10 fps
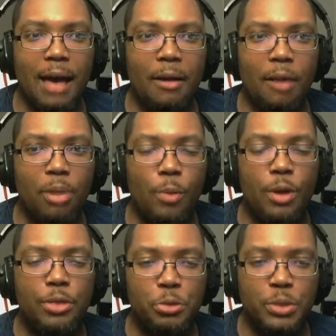partway
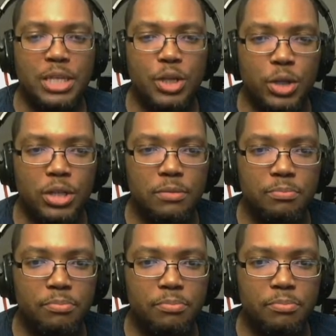through it, he couldn't,
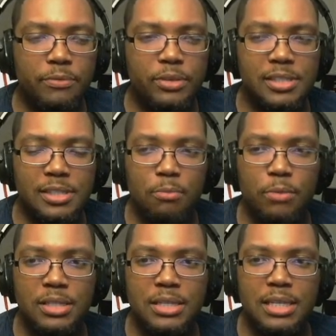for some
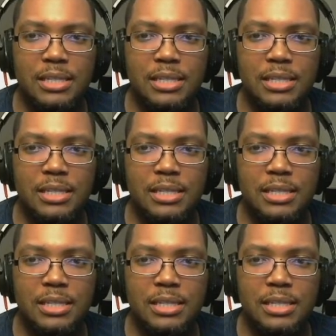reason, his